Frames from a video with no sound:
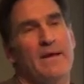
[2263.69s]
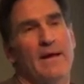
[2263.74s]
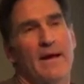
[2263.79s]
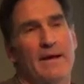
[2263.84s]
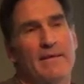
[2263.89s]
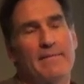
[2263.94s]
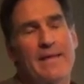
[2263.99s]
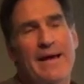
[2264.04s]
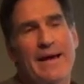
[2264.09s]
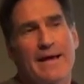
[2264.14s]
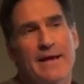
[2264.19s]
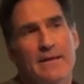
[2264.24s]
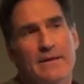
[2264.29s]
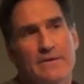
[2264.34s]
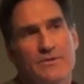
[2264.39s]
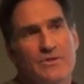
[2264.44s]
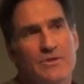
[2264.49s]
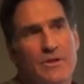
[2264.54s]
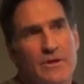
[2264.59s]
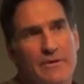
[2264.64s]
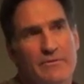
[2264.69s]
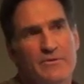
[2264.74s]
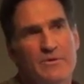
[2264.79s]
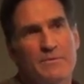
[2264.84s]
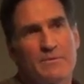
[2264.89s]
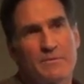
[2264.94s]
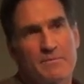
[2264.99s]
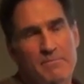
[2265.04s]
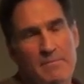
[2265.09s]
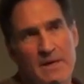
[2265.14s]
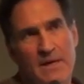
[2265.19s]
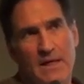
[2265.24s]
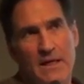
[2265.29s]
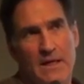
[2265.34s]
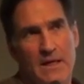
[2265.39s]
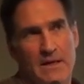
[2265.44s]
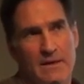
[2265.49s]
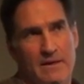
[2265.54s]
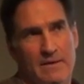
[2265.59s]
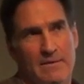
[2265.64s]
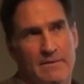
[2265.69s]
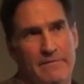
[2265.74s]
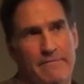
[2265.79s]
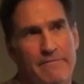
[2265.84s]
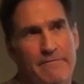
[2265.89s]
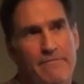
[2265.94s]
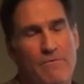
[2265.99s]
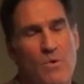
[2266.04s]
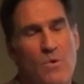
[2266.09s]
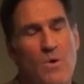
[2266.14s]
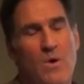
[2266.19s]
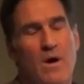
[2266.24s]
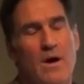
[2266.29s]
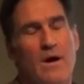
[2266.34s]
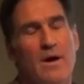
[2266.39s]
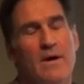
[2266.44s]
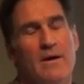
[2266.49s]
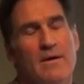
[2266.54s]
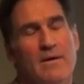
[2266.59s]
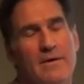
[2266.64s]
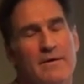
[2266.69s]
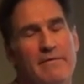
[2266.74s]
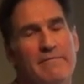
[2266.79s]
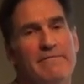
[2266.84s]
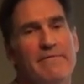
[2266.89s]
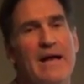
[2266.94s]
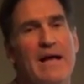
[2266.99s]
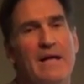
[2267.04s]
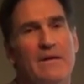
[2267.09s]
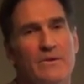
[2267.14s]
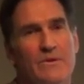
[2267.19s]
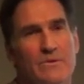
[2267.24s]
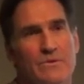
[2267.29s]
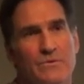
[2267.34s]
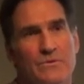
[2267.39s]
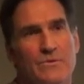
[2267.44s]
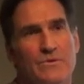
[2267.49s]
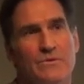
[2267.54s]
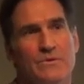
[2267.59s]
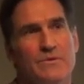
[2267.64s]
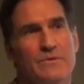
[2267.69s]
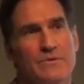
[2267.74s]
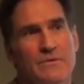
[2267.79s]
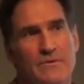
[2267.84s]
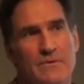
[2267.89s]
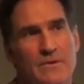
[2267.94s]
and that serves me for values.